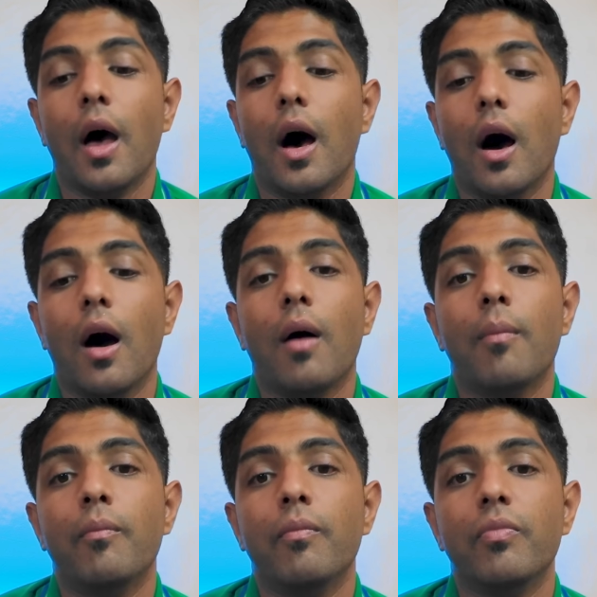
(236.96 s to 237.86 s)

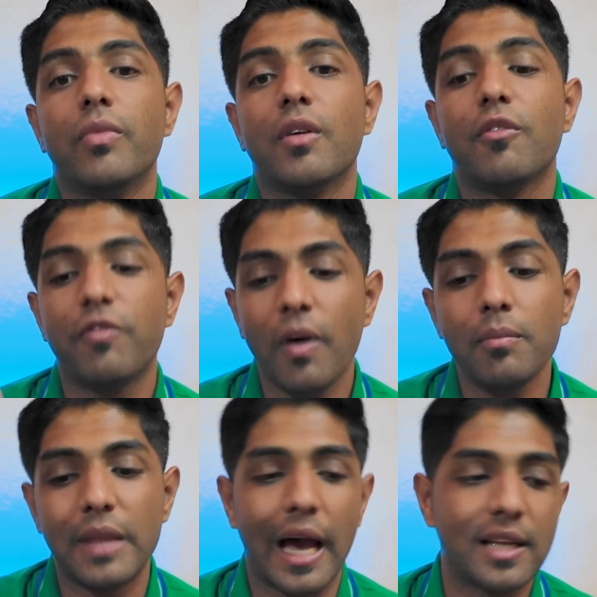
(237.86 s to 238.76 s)
From
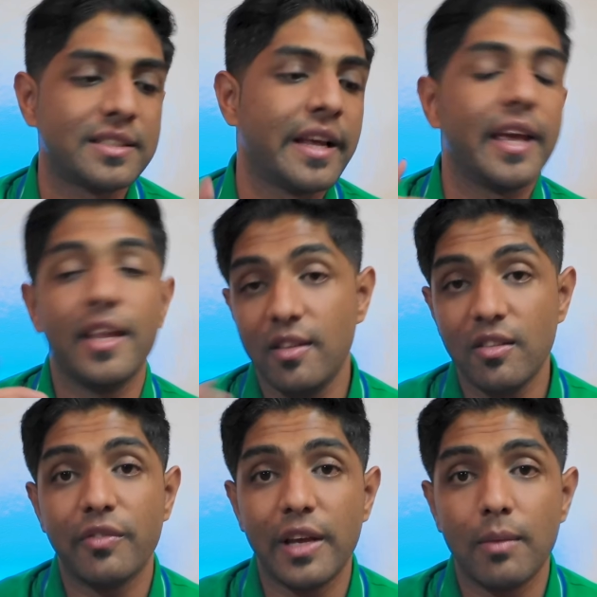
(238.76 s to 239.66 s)
that, it
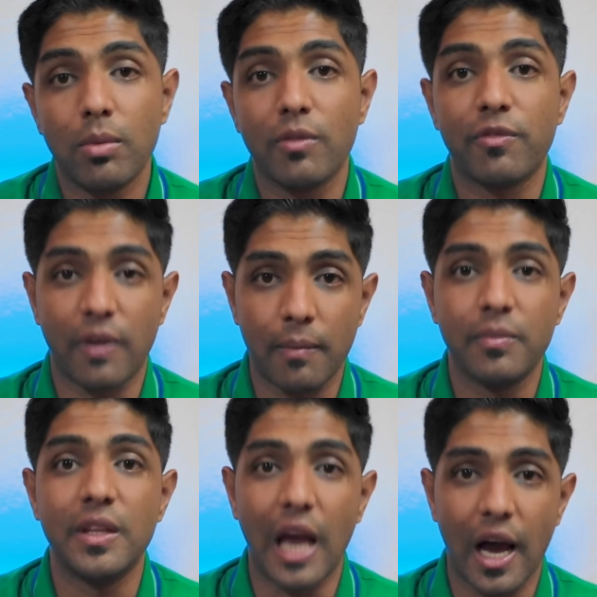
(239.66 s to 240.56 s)
is available
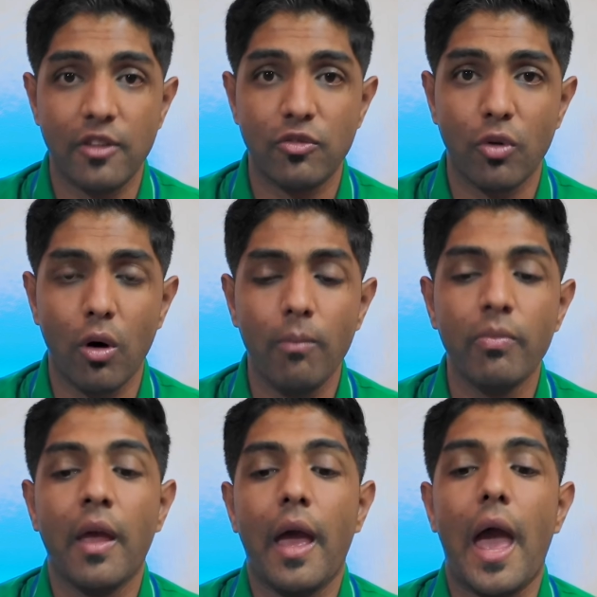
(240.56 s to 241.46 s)
from the iStore,
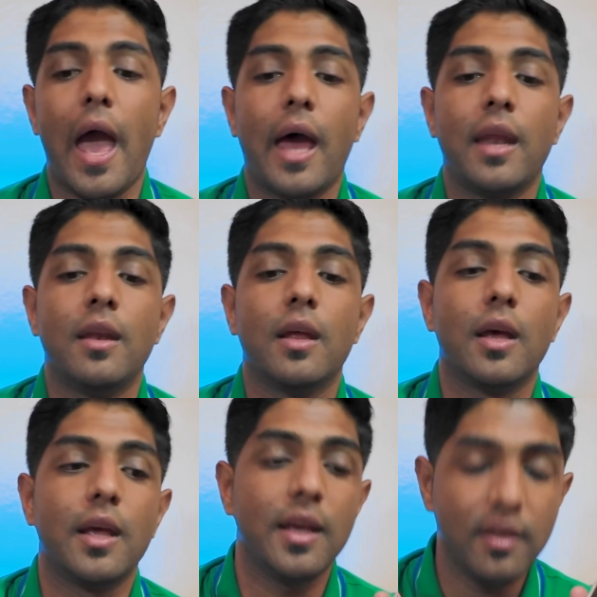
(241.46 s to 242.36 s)
and
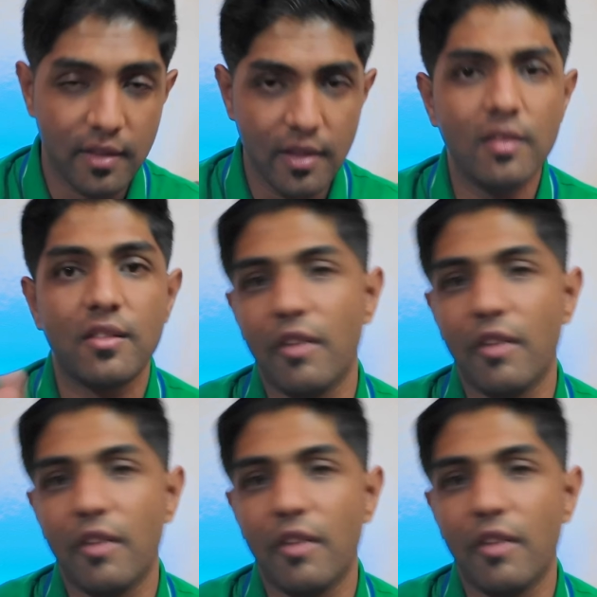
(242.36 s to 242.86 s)
it is